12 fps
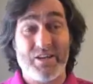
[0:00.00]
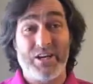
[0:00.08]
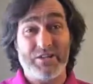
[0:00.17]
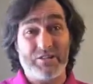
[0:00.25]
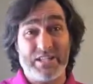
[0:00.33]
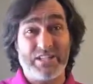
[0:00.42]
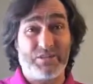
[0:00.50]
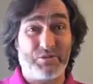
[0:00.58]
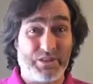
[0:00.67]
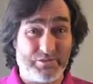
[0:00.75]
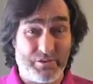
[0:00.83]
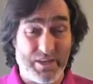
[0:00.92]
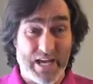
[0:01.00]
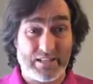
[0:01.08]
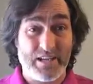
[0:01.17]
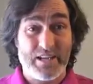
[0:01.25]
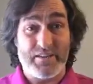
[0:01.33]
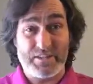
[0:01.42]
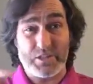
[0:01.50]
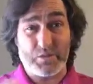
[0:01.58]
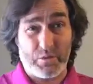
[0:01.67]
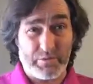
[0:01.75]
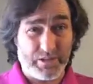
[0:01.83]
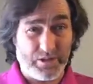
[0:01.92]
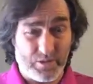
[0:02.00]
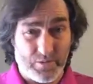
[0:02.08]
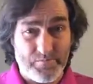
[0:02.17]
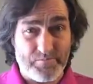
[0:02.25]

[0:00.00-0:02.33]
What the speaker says: And you get a treat for that. This is what we do.